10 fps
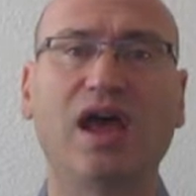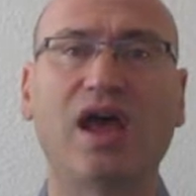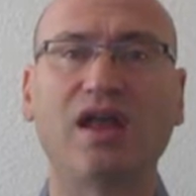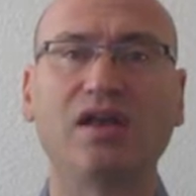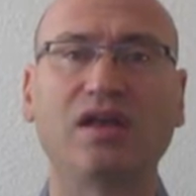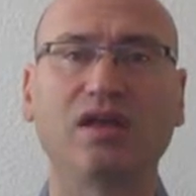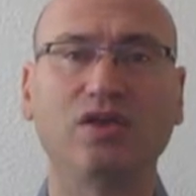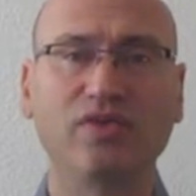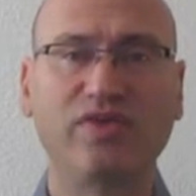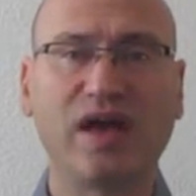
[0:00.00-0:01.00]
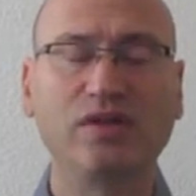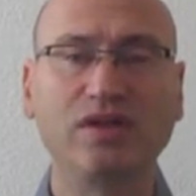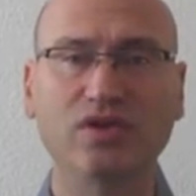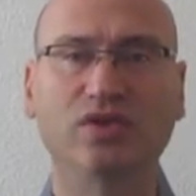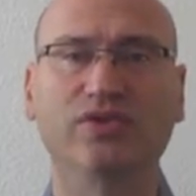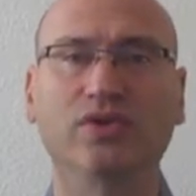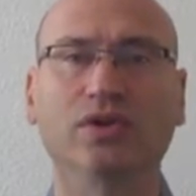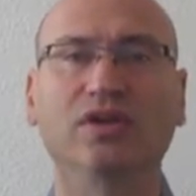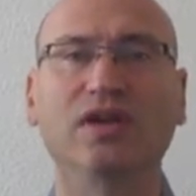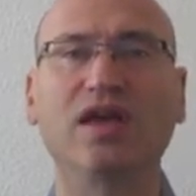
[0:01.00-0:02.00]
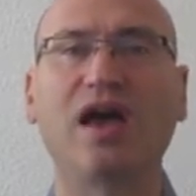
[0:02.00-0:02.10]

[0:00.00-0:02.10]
and you found it useful,